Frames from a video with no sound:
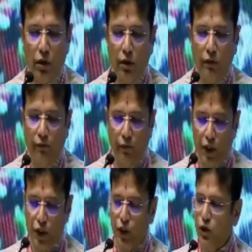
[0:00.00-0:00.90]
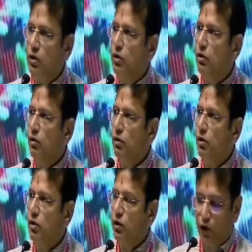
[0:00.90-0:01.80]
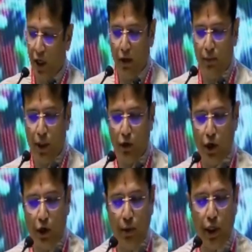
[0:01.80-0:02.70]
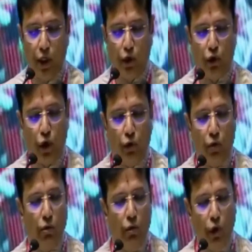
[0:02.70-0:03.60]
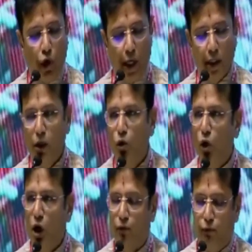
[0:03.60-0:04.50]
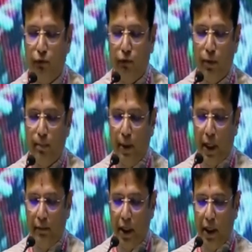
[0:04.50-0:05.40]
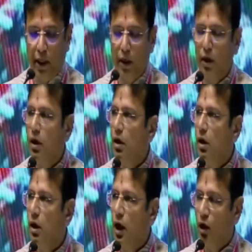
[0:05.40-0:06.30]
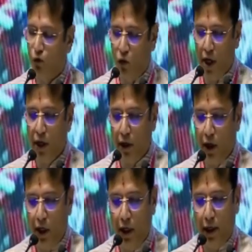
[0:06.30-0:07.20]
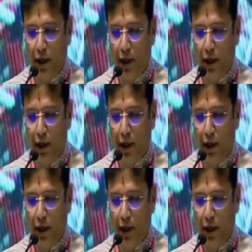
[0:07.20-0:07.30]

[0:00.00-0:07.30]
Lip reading: Which shall be contributing to our overarching goal of becoming a $1 trillion